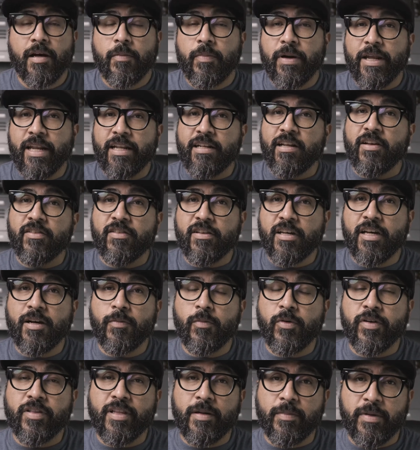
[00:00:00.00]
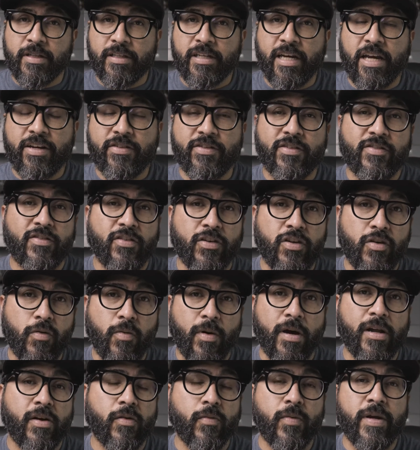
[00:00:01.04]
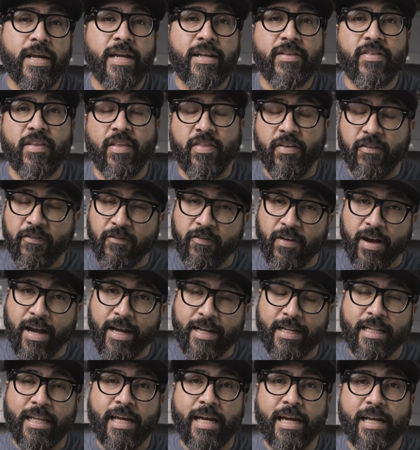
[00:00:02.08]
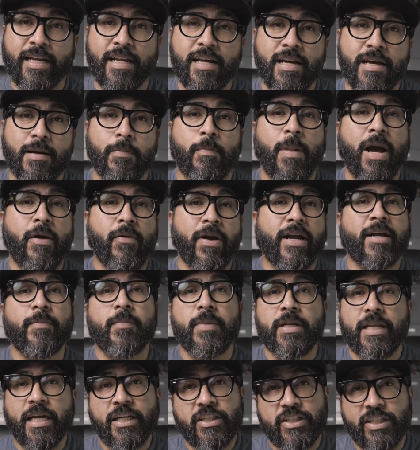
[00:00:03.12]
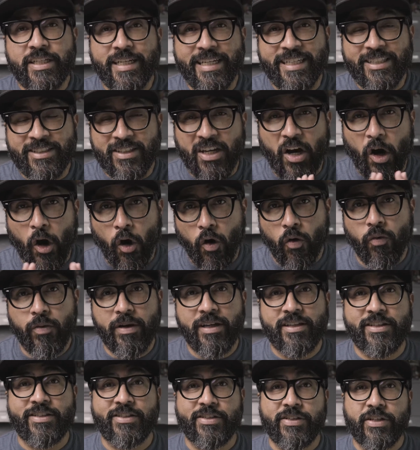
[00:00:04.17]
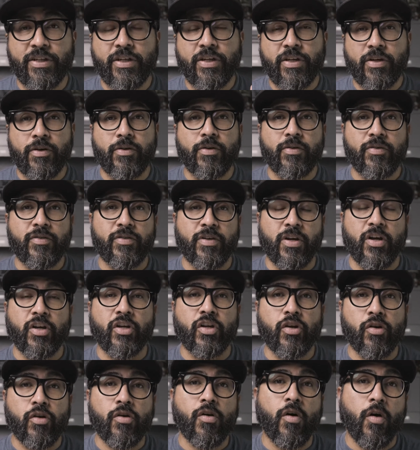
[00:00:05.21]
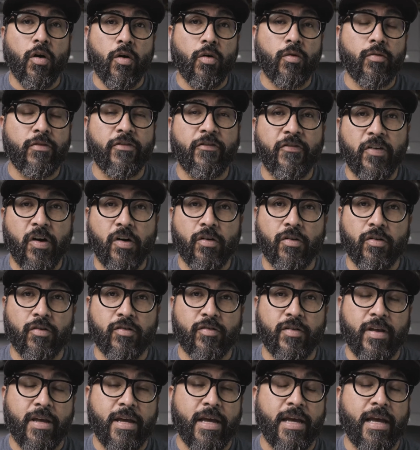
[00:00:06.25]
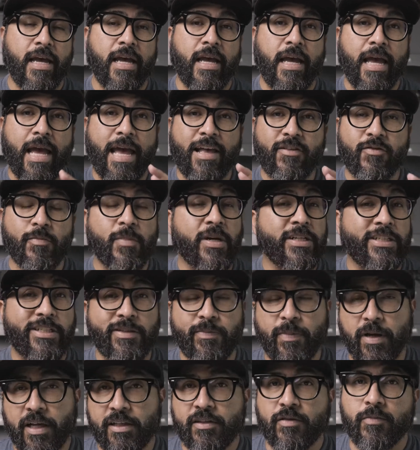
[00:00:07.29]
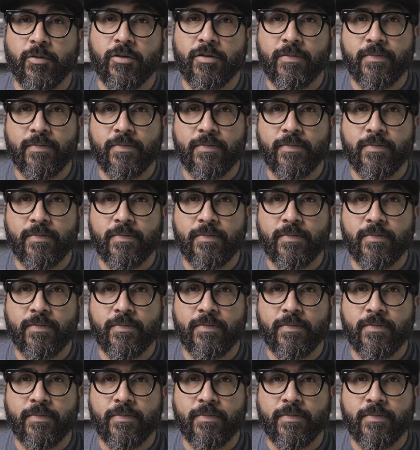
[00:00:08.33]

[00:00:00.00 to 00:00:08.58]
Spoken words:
but it does come with limitations, so you want to read the fine line. My recommendation is always to use your own photos as much as possible.